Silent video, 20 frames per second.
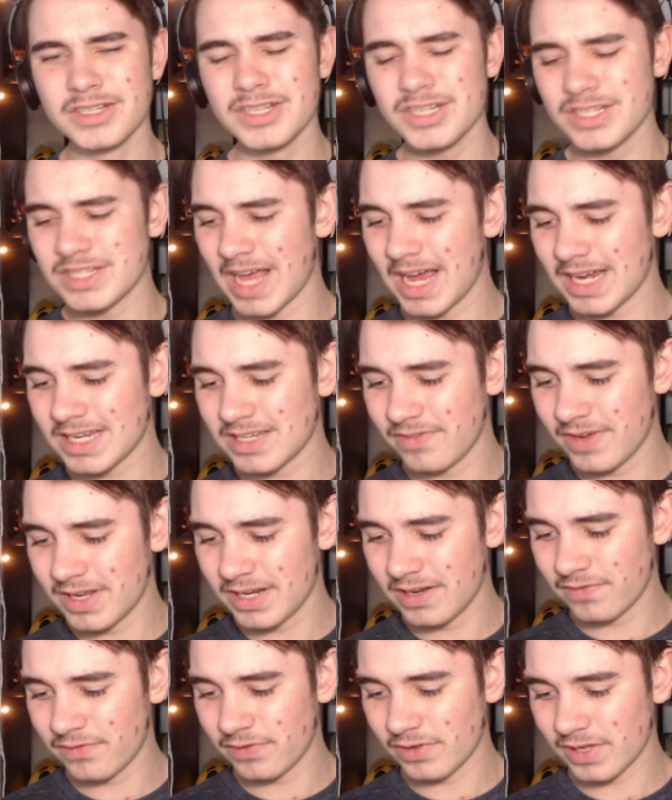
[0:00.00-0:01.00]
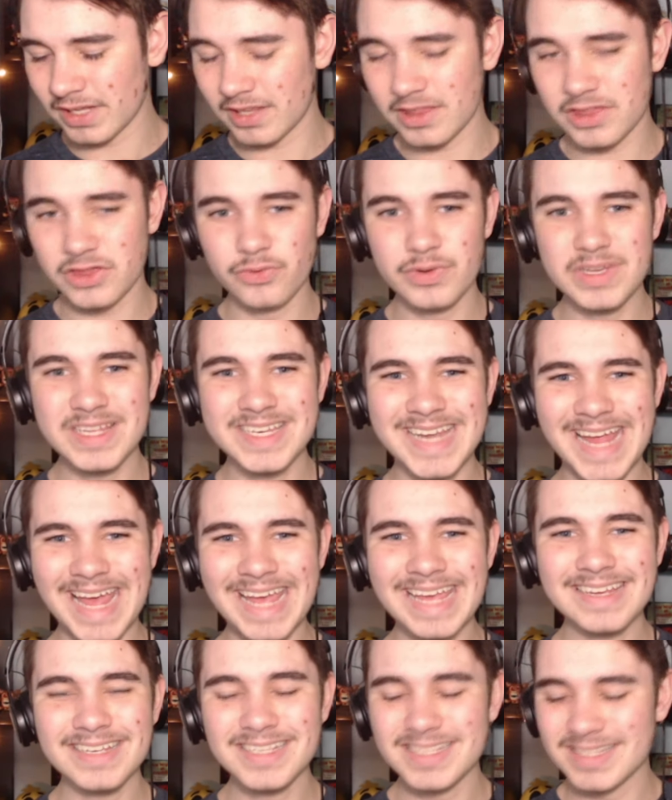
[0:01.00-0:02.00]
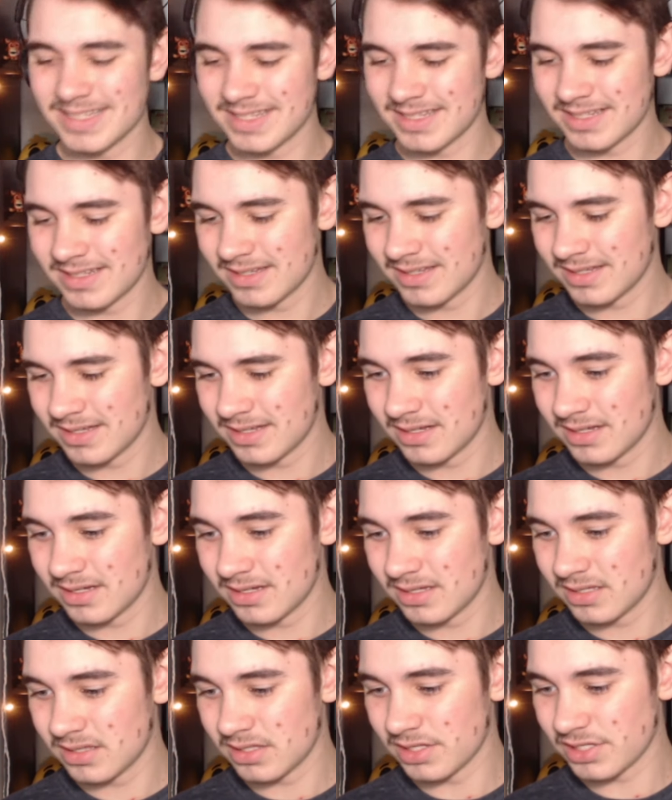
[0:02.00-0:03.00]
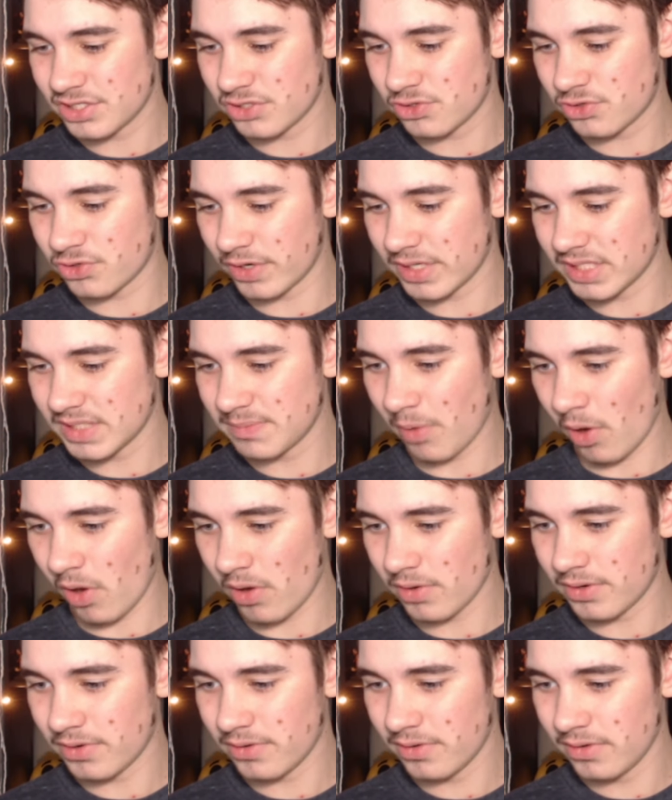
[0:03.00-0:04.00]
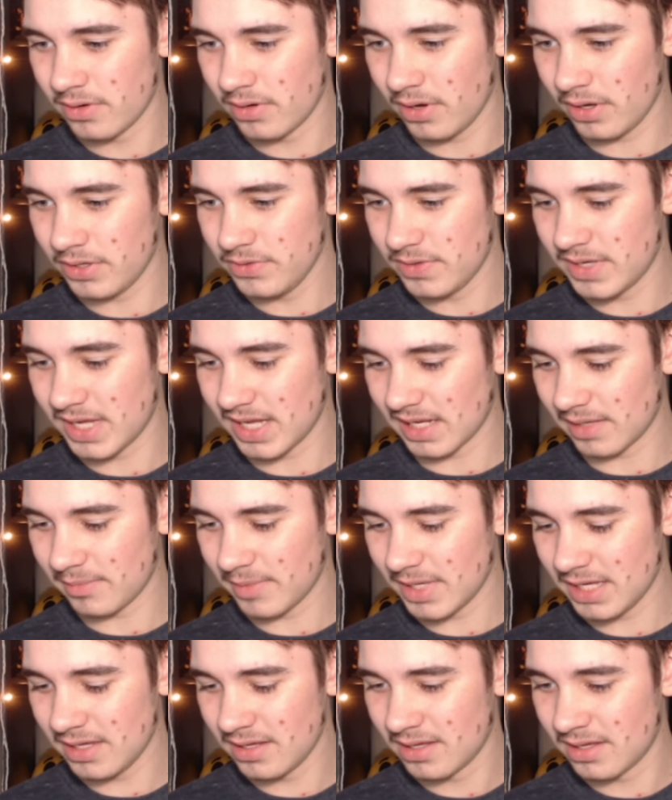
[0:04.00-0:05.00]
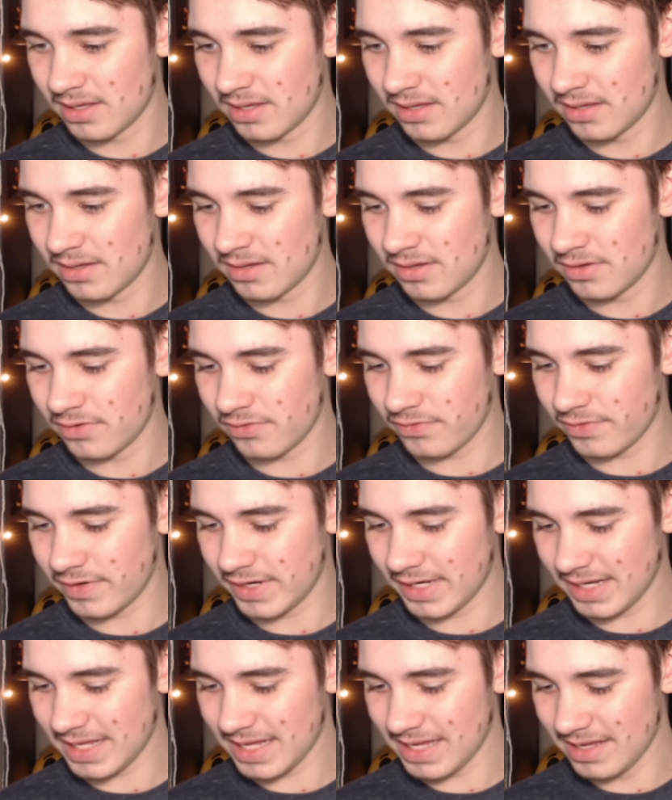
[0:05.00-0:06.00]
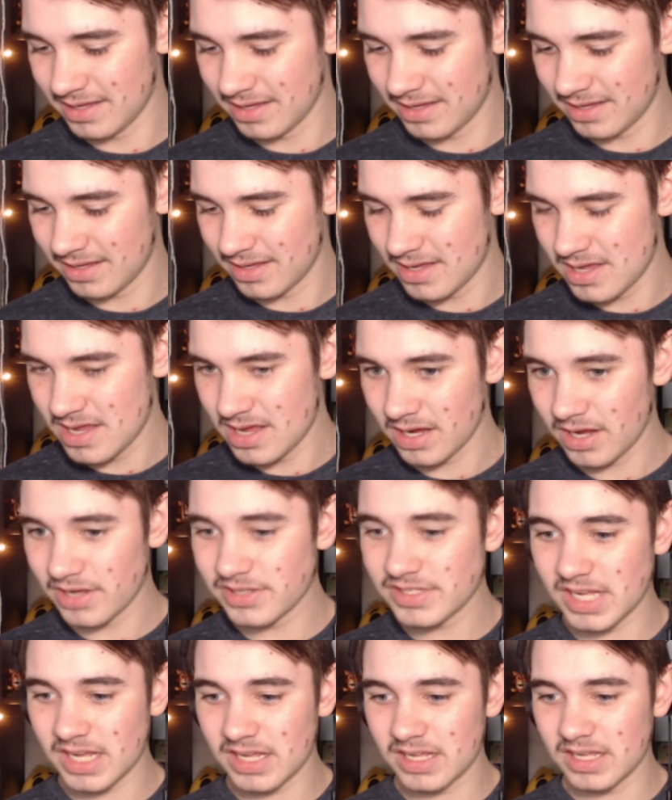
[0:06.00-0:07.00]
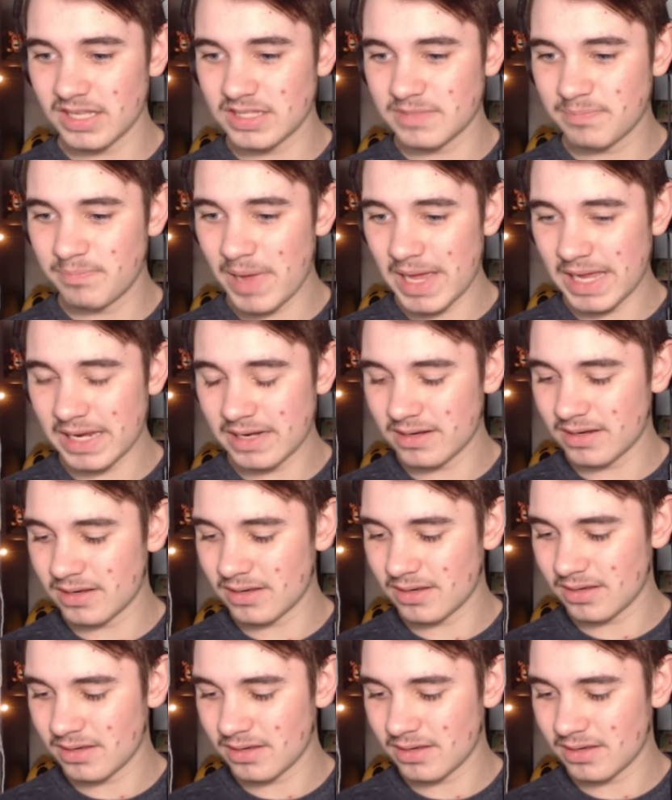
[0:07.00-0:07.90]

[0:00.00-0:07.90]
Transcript: this activated for like three days? This transponder? Are you kidding me? Really? Because it's been...